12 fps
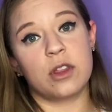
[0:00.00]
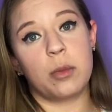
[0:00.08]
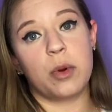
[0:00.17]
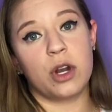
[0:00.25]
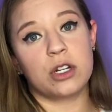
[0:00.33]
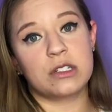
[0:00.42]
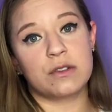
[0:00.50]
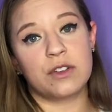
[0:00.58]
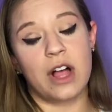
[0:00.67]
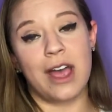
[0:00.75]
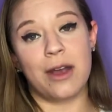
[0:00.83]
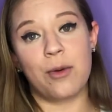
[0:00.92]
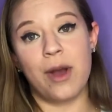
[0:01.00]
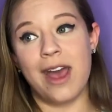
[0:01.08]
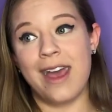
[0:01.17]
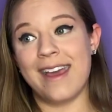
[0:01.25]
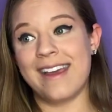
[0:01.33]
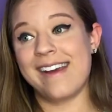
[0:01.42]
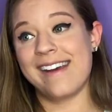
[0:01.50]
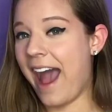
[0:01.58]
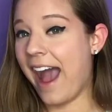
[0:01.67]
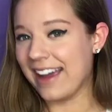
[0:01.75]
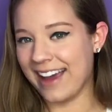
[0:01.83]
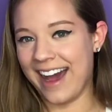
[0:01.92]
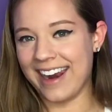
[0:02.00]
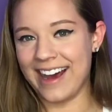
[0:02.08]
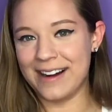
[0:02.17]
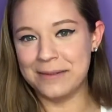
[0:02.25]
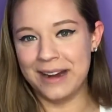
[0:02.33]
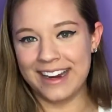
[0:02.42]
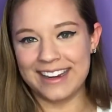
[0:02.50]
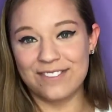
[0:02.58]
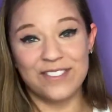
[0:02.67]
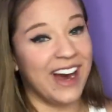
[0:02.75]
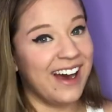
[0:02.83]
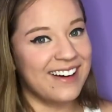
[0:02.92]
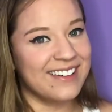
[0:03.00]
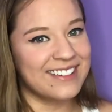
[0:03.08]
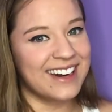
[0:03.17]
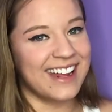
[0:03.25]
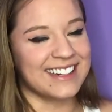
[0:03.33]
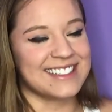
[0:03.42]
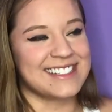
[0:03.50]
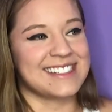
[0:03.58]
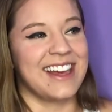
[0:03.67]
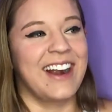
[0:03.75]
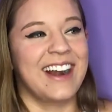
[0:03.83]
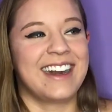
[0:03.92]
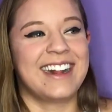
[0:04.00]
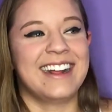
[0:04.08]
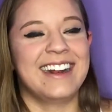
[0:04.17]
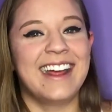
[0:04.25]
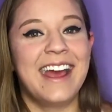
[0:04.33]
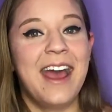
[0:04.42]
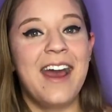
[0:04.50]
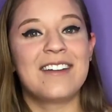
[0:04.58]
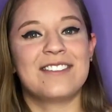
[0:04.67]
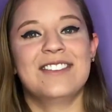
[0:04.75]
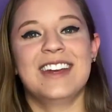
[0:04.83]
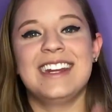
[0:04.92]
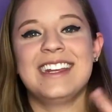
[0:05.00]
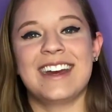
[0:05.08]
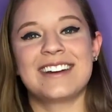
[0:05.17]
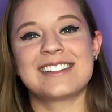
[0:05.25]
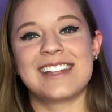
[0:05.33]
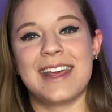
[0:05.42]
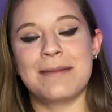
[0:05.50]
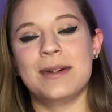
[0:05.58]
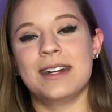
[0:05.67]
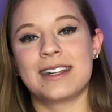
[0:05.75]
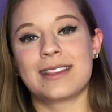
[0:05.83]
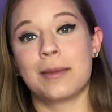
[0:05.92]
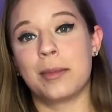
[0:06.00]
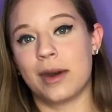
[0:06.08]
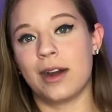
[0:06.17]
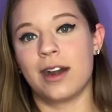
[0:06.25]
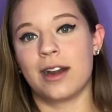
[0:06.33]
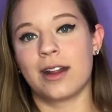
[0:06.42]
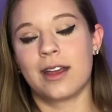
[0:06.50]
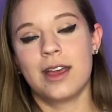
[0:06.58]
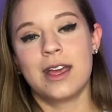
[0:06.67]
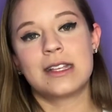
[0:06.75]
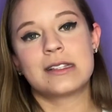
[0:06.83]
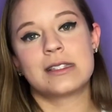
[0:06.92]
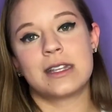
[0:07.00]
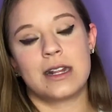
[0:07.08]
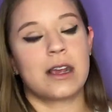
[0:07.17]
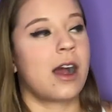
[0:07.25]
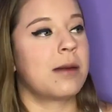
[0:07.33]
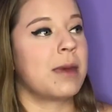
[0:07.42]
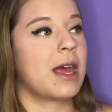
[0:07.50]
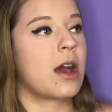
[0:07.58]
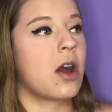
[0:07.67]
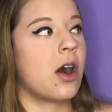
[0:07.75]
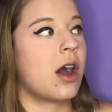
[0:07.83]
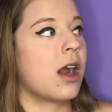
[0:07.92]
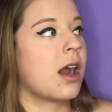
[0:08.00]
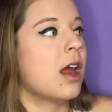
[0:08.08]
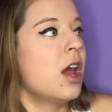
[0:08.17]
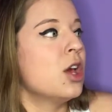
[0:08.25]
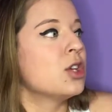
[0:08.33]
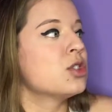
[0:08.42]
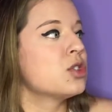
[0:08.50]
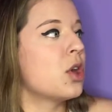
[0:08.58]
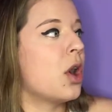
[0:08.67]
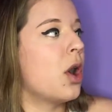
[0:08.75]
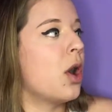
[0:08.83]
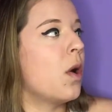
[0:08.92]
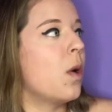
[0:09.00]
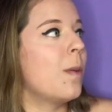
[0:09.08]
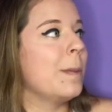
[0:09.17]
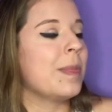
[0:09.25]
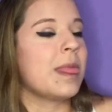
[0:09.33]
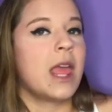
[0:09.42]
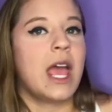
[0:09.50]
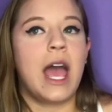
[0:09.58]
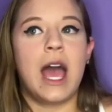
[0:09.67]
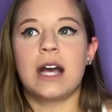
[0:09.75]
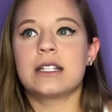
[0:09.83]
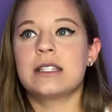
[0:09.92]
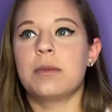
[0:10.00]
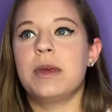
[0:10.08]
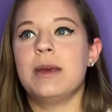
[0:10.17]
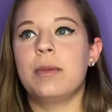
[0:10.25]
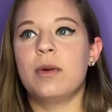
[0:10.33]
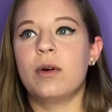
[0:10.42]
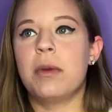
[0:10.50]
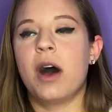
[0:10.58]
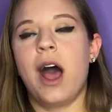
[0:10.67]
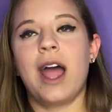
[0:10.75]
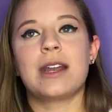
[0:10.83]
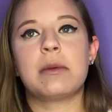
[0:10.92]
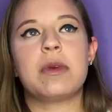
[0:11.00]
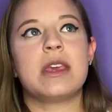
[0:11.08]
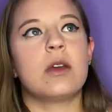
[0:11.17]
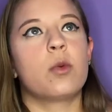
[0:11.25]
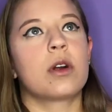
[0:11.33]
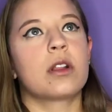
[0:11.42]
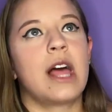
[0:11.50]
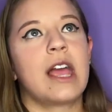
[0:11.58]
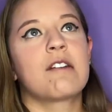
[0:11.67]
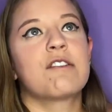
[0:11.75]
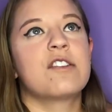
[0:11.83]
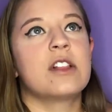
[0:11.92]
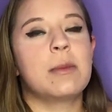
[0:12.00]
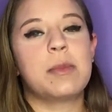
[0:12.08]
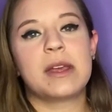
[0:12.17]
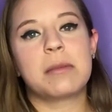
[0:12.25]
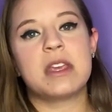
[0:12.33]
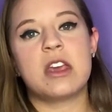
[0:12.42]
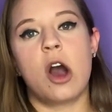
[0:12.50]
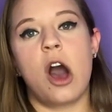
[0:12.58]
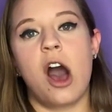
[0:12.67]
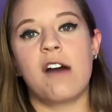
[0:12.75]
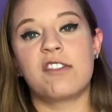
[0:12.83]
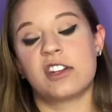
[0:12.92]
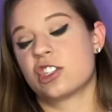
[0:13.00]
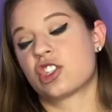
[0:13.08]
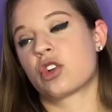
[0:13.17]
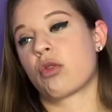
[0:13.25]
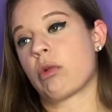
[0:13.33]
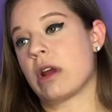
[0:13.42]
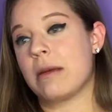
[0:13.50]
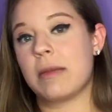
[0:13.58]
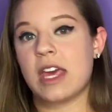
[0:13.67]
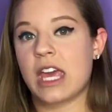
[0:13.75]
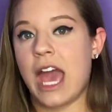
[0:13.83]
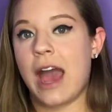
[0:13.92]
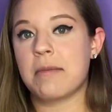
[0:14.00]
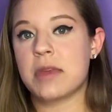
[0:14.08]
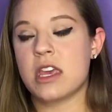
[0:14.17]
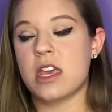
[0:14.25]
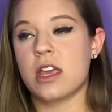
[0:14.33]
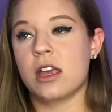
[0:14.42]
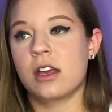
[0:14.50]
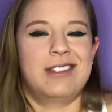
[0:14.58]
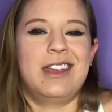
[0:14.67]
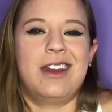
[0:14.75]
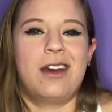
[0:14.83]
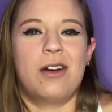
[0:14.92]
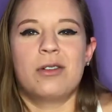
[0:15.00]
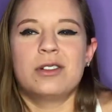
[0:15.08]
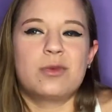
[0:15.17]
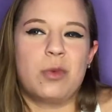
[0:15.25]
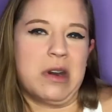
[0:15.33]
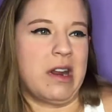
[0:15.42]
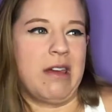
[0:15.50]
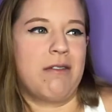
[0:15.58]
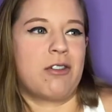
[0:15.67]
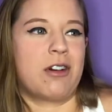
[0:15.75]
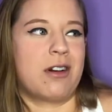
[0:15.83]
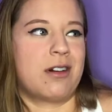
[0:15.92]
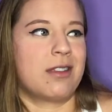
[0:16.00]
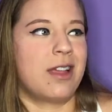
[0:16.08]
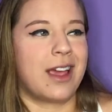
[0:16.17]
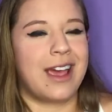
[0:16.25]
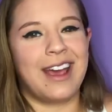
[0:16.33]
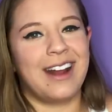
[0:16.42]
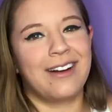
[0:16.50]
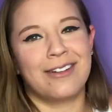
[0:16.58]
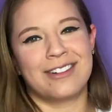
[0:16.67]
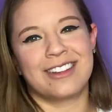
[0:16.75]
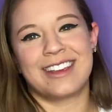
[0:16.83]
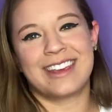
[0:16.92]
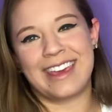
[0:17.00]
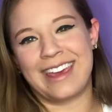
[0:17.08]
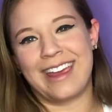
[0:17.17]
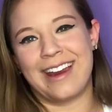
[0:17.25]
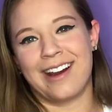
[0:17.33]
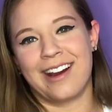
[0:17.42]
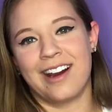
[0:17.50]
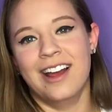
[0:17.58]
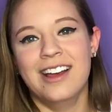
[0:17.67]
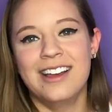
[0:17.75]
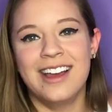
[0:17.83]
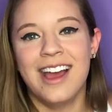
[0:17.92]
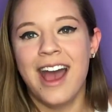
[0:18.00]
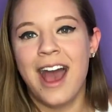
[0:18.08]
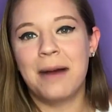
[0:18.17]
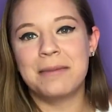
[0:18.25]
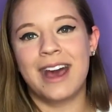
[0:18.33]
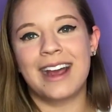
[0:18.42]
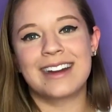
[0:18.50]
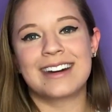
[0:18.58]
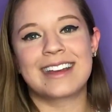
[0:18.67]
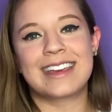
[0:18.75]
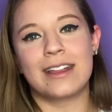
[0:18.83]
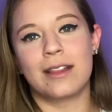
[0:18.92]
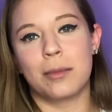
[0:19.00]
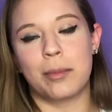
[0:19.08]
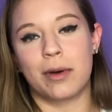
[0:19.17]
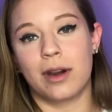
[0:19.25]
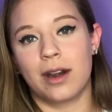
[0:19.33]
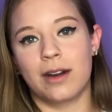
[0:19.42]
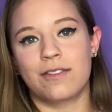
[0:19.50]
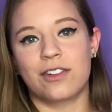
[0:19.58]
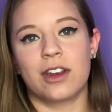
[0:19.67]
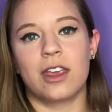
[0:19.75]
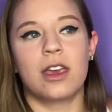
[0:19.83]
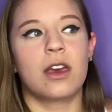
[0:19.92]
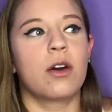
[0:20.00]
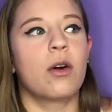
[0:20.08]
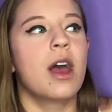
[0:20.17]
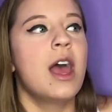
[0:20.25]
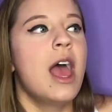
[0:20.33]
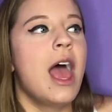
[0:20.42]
the bird to fly away, I got out my phone and started videotaping the bird sitting on my car. So as the people behind me were like flipping me off and screaming at me, you know, it's whatever. Like, I don't really care. I'm not gonna kill a bird for you.